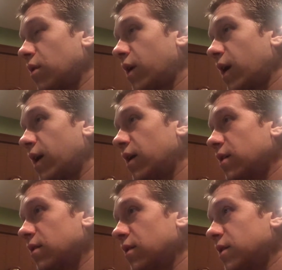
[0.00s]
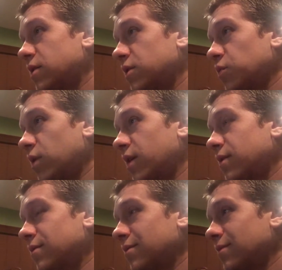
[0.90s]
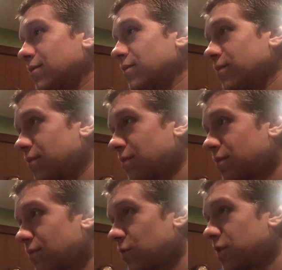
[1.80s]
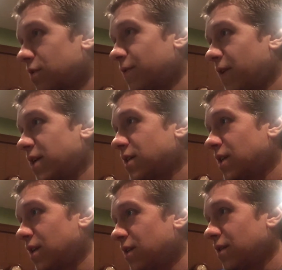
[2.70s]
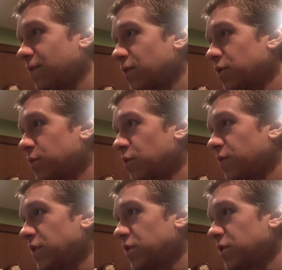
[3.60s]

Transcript: Okay, this is what. What's her face did in the first movie?